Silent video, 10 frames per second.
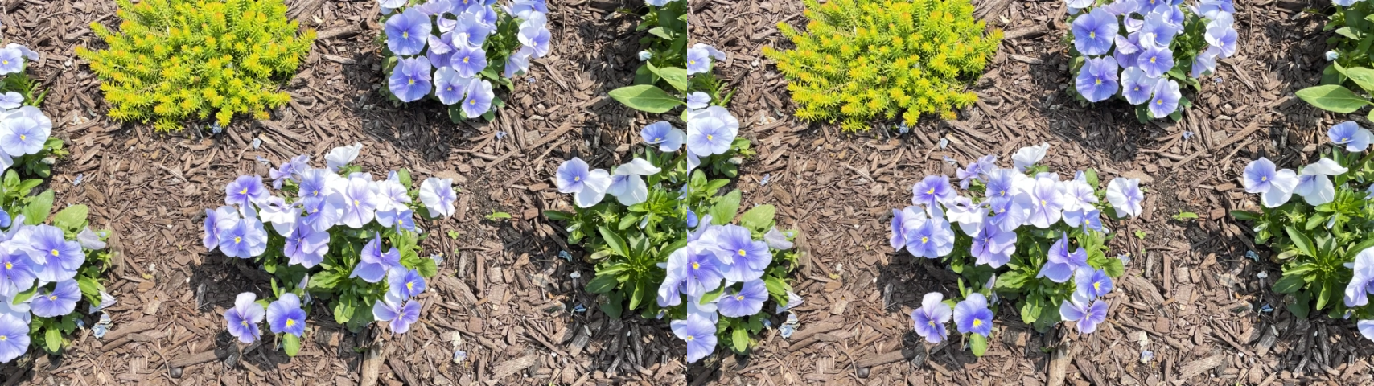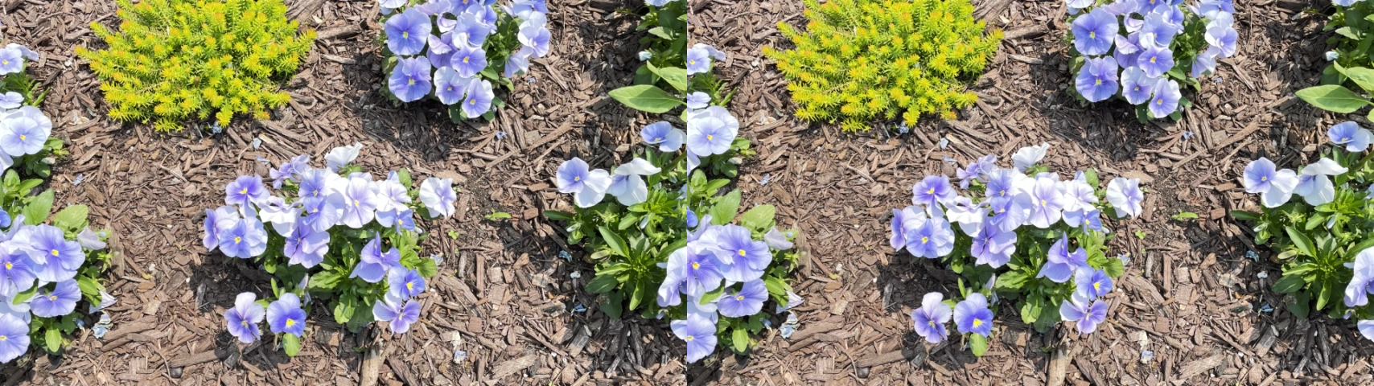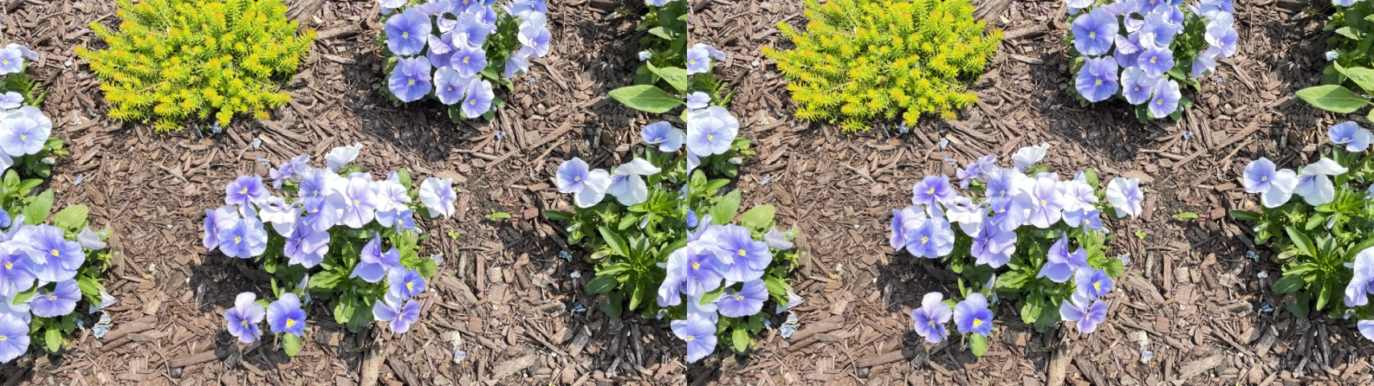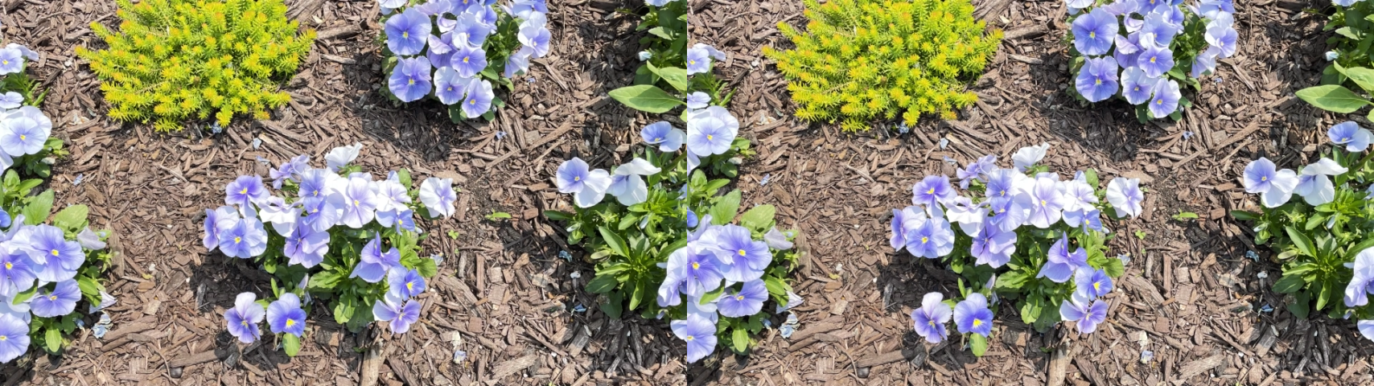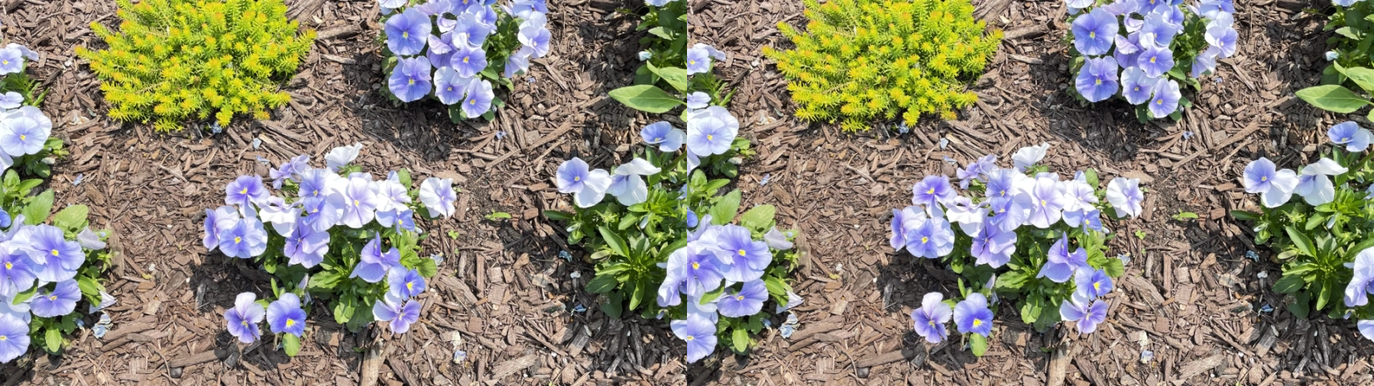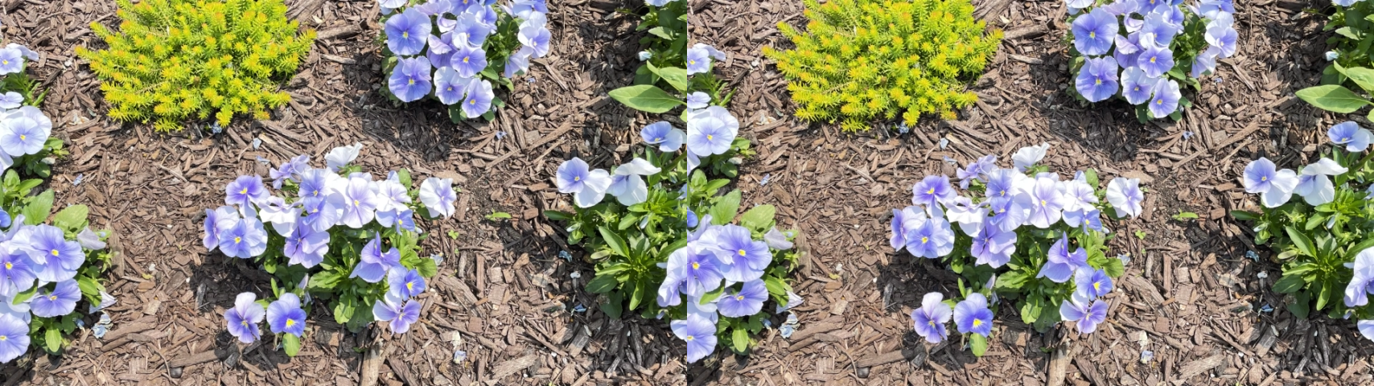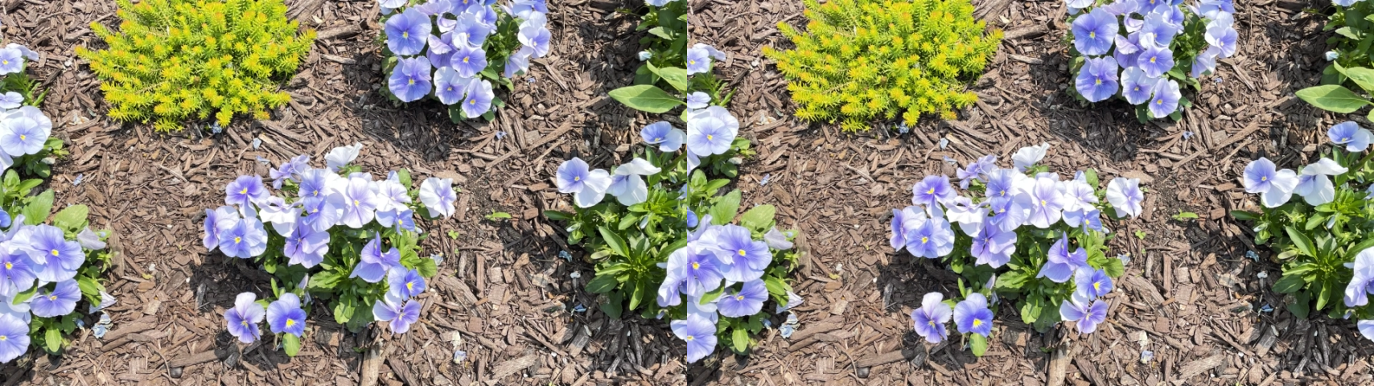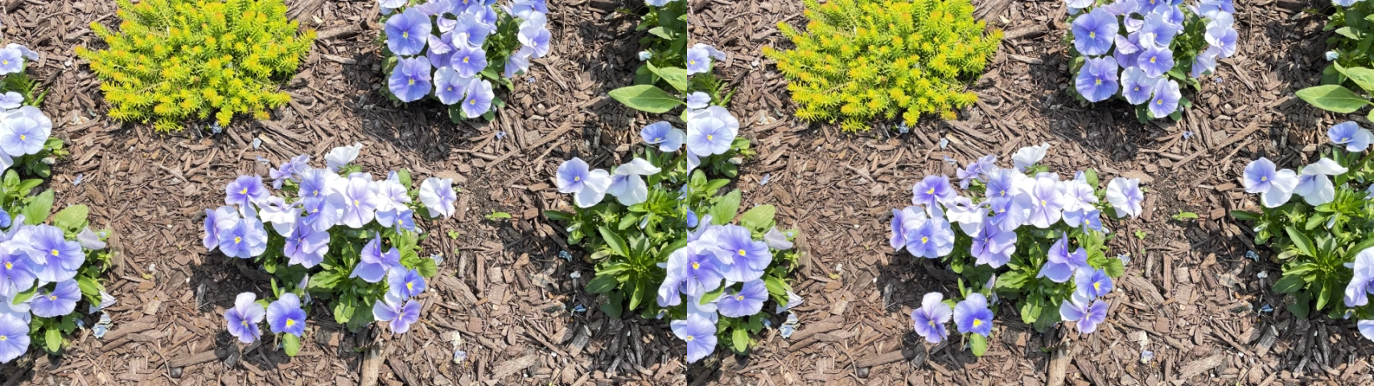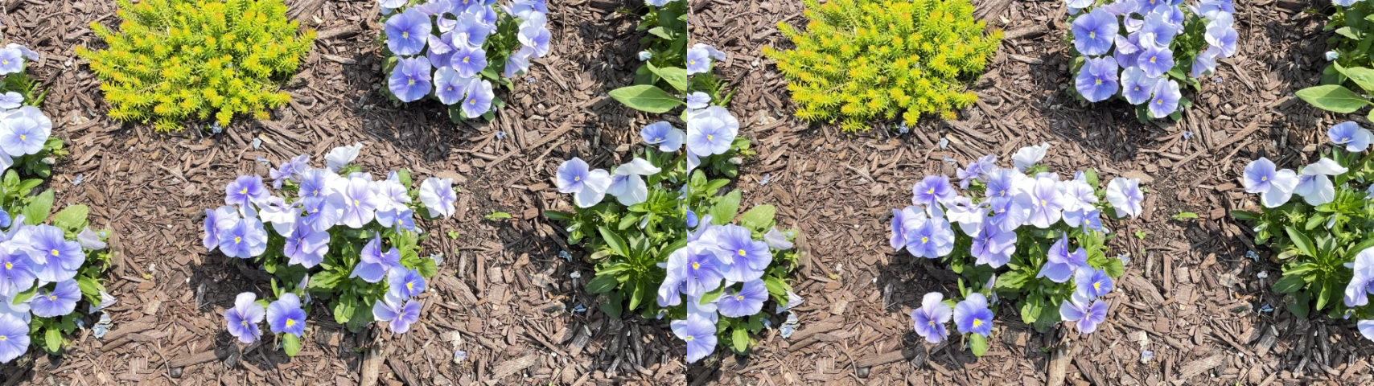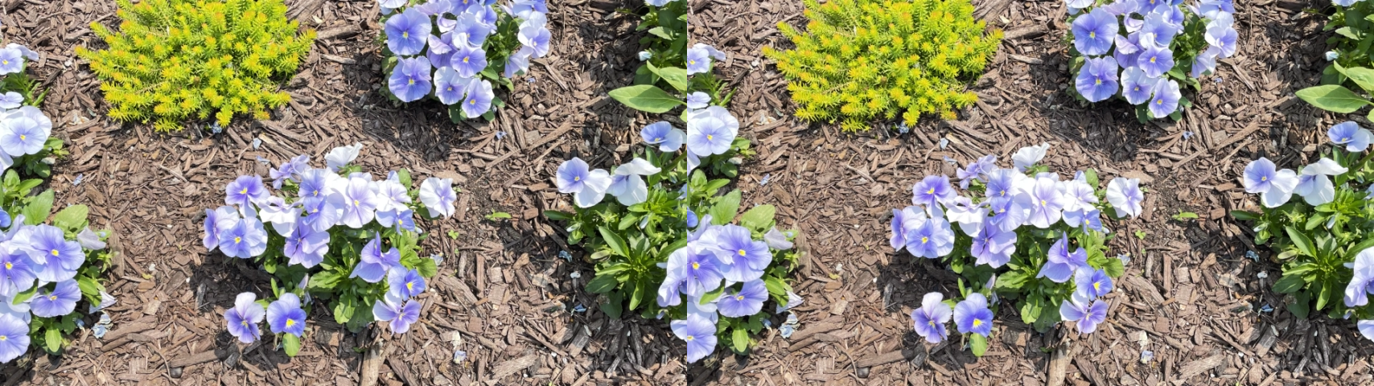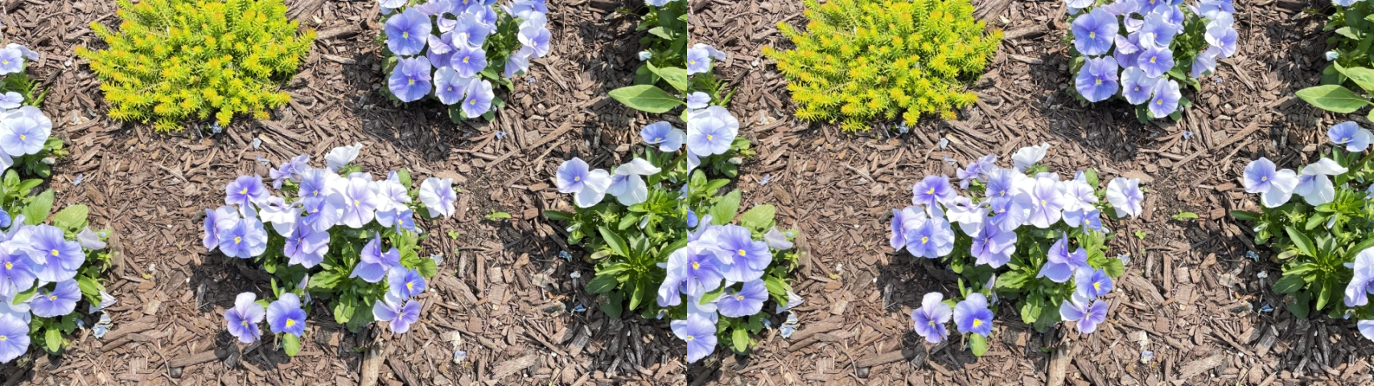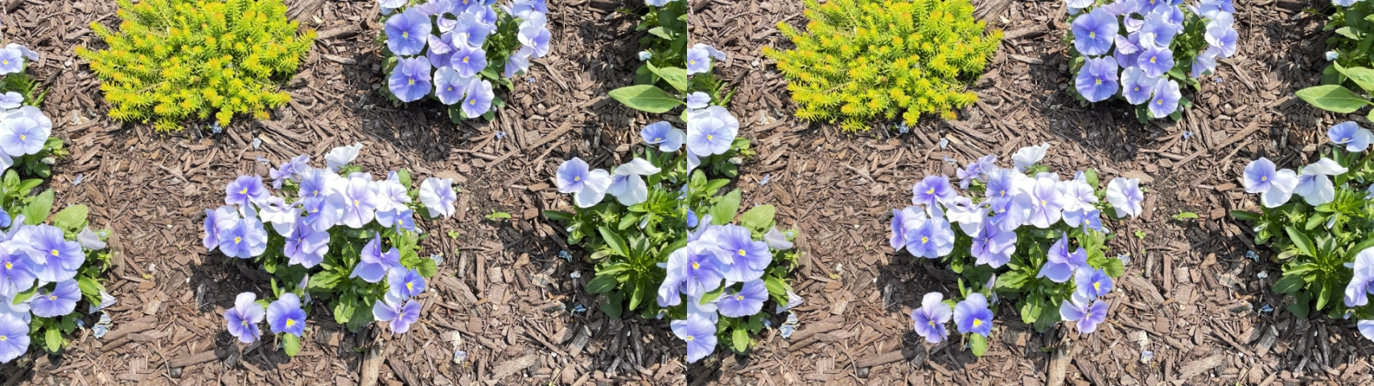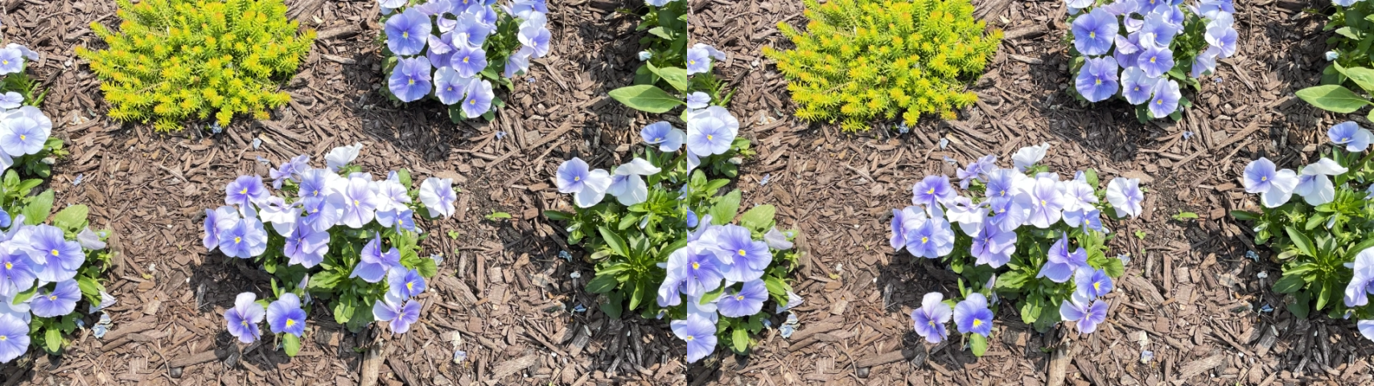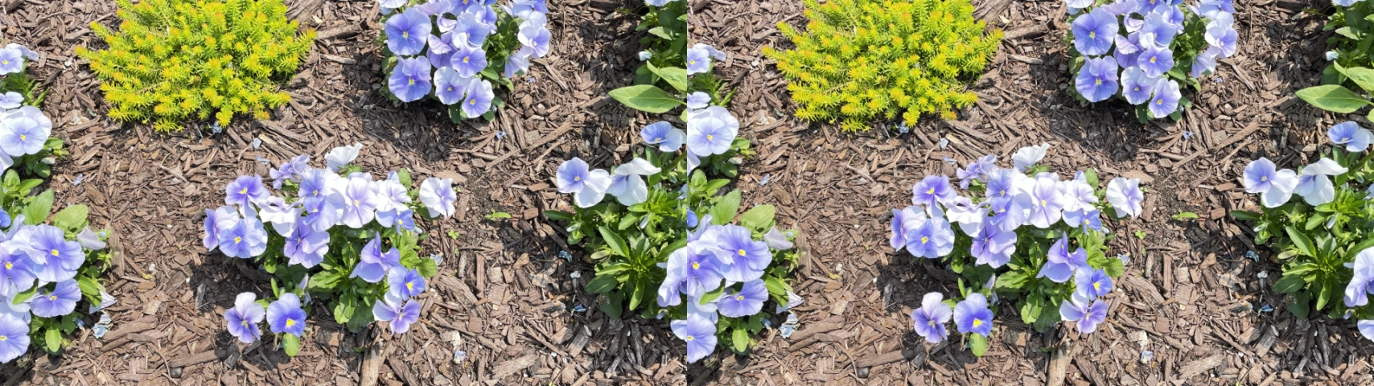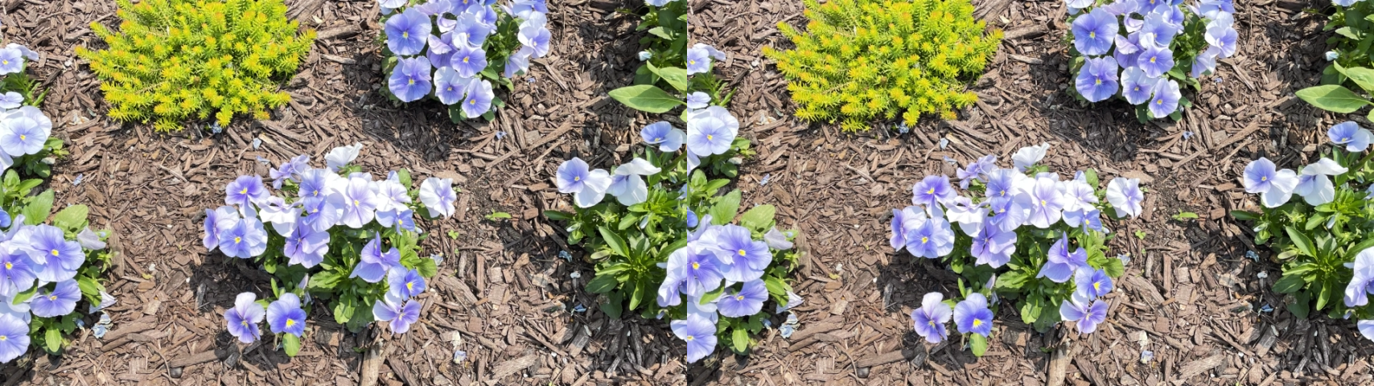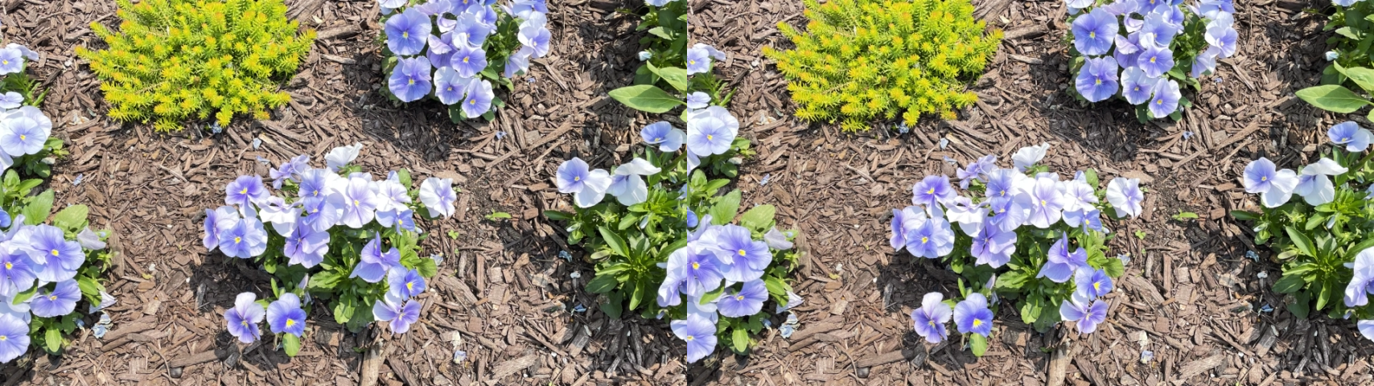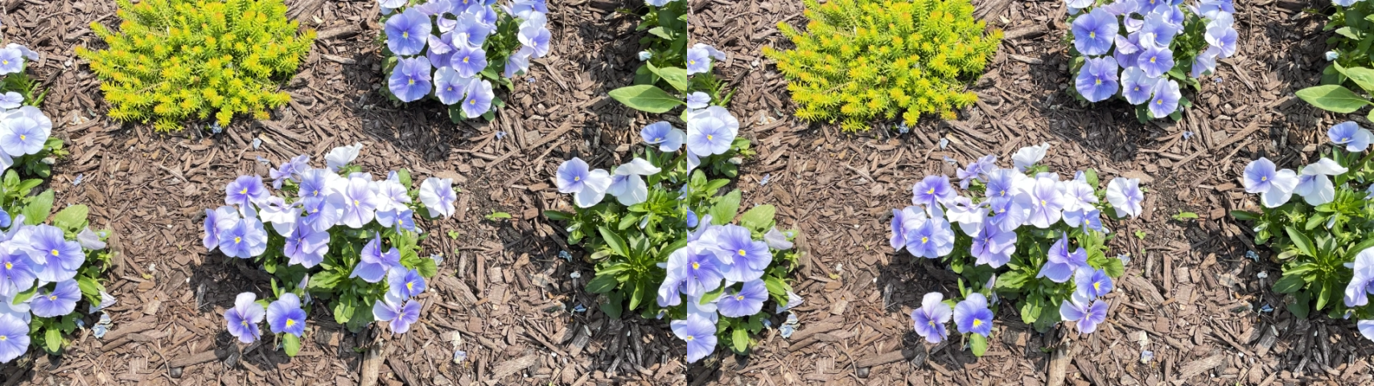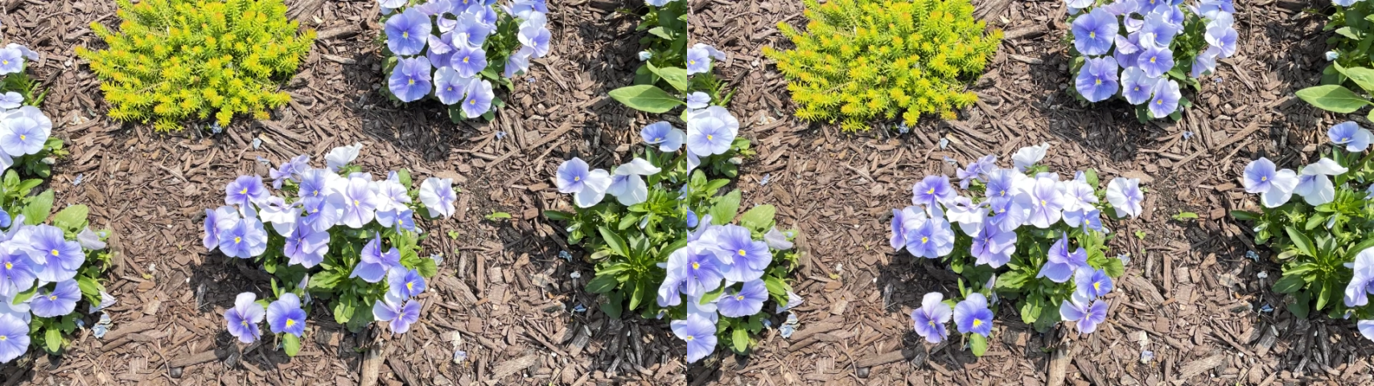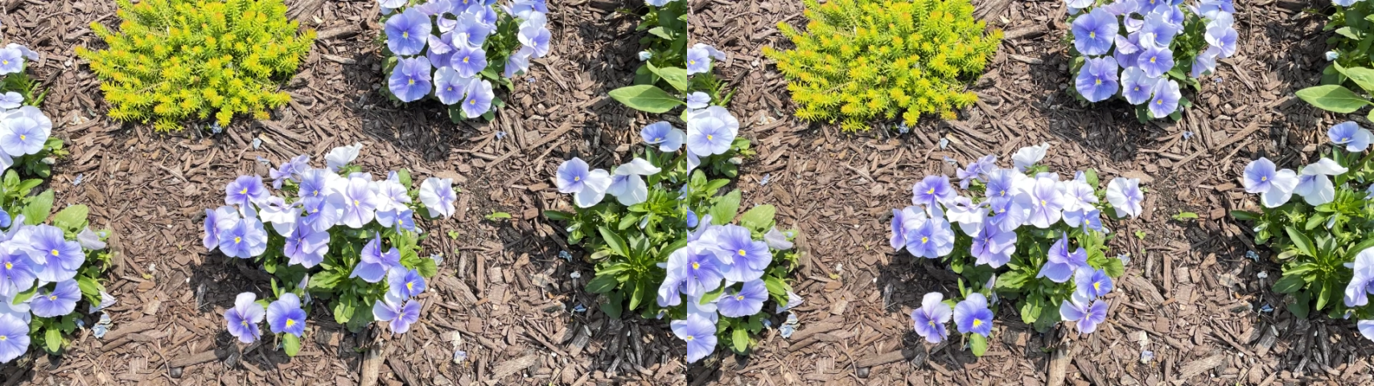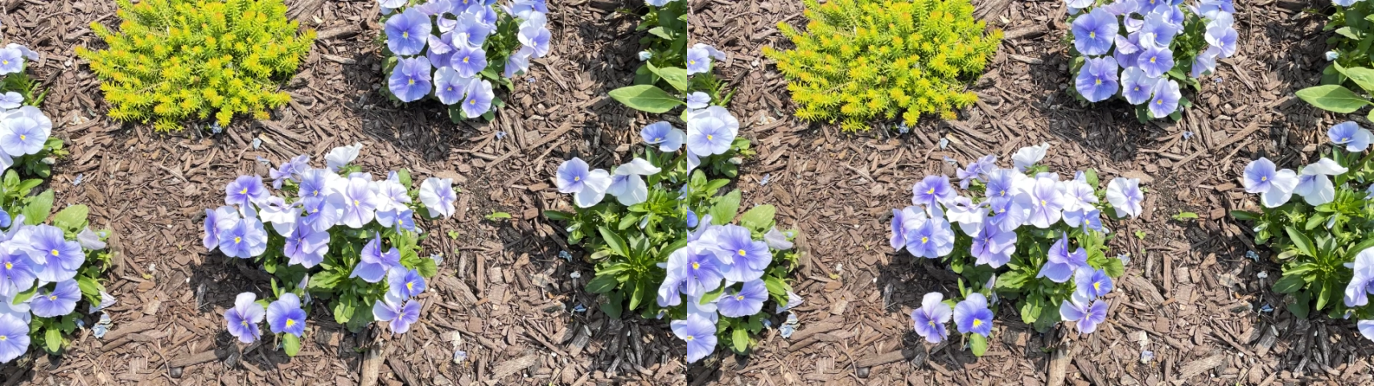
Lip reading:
(no speaker visible)